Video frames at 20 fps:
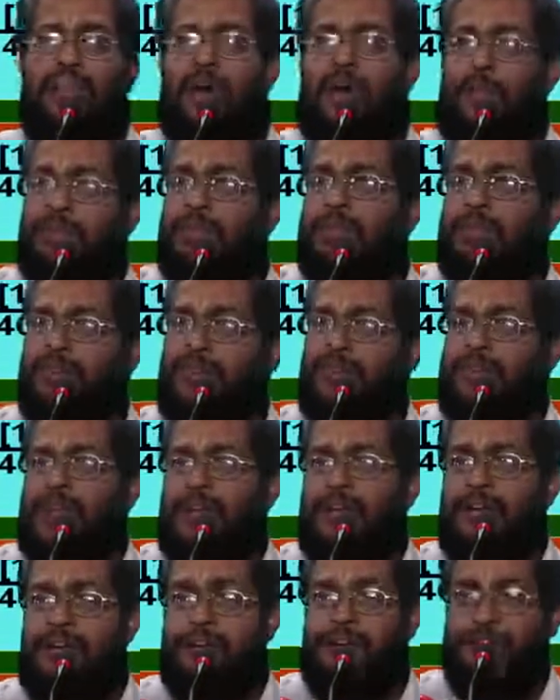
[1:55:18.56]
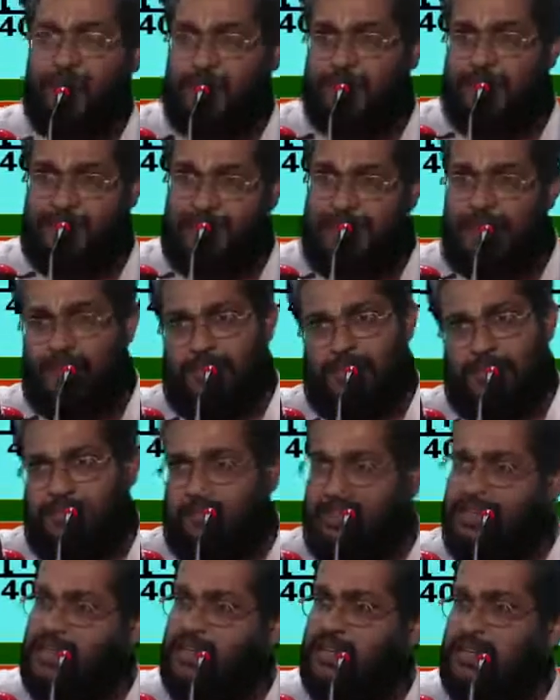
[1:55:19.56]
how much percent?
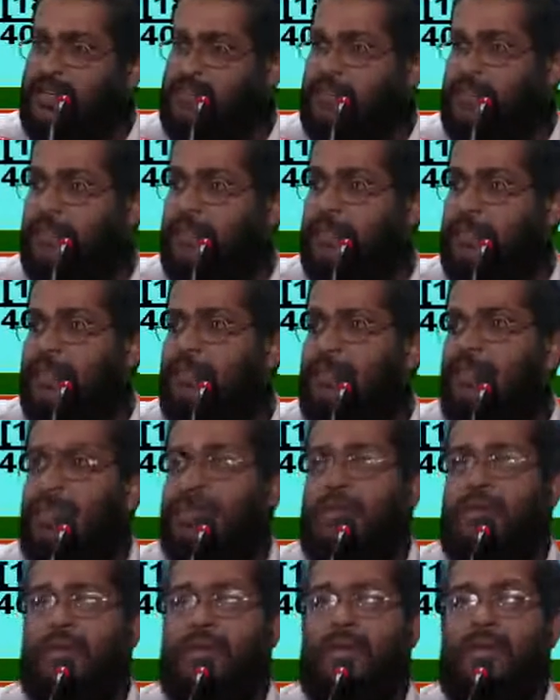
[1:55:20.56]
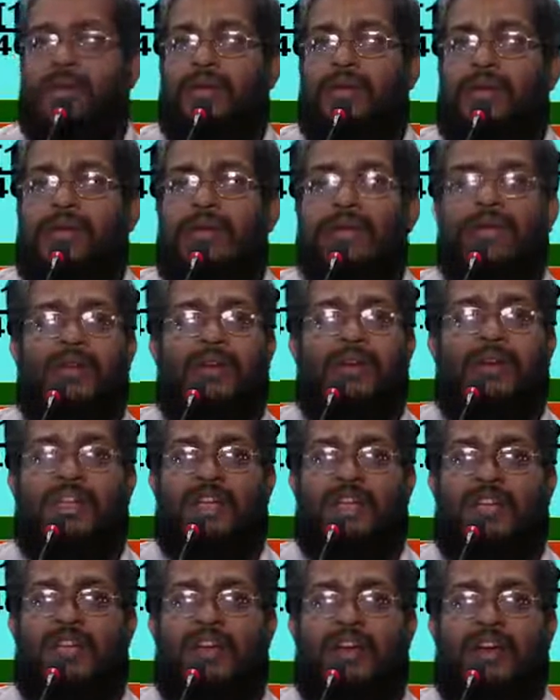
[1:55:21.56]
15%. A
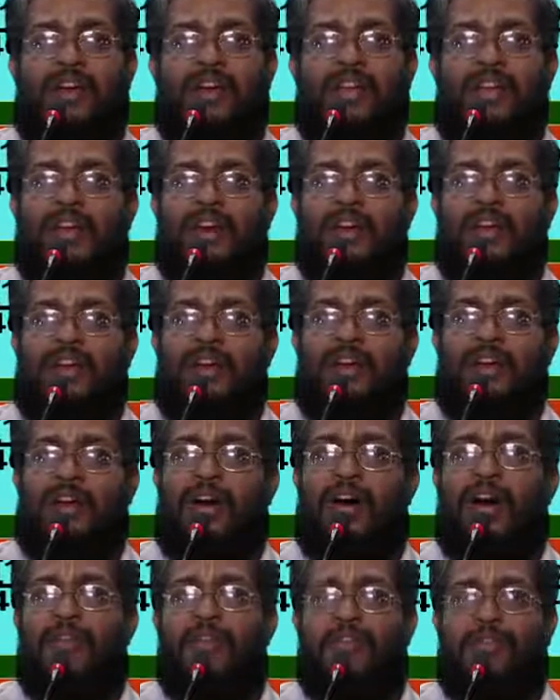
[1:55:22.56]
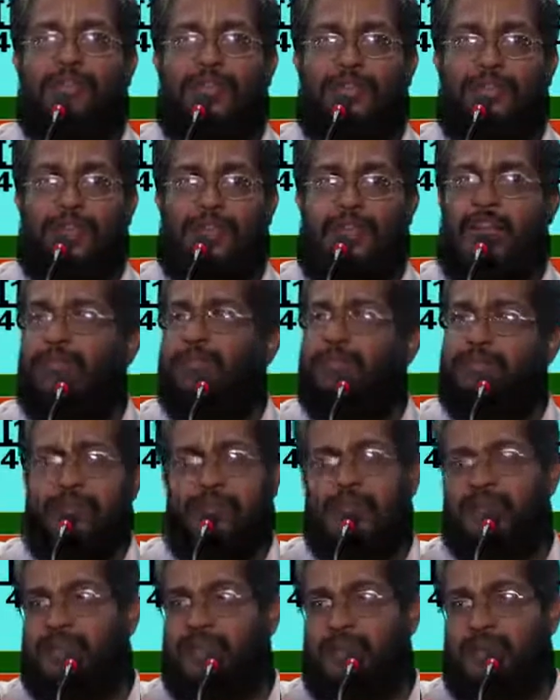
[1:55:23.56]
project giving IRR of
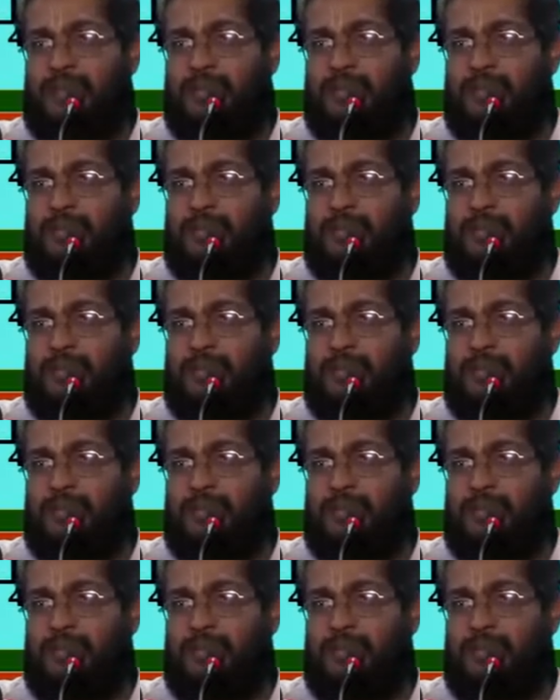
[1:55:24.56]
15%.